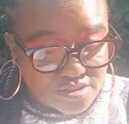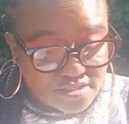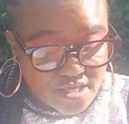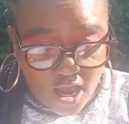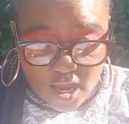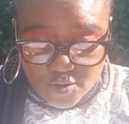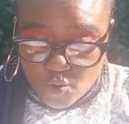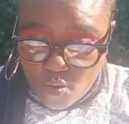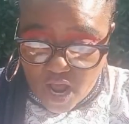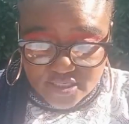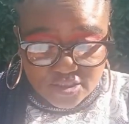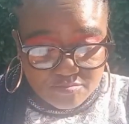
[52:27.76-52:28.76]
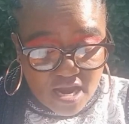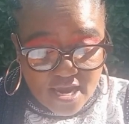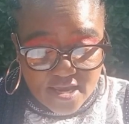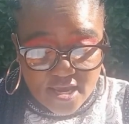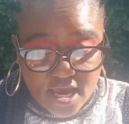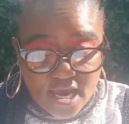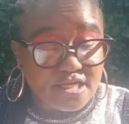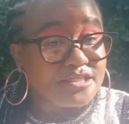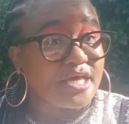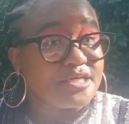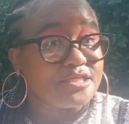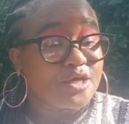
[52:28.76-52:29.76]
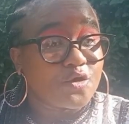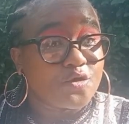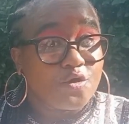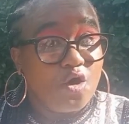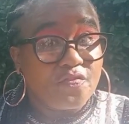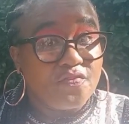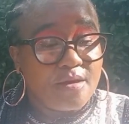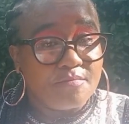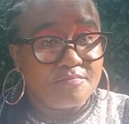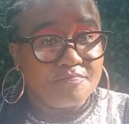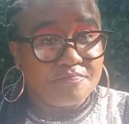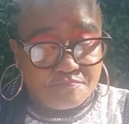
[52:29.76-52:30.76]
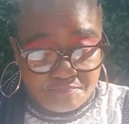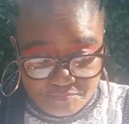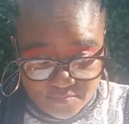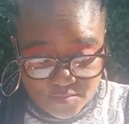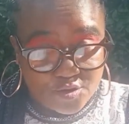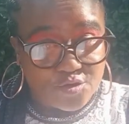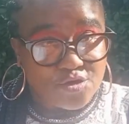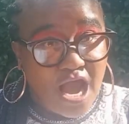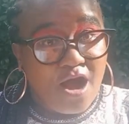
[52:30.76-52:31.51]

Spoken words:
then wash my hands and ignore them. Yeah.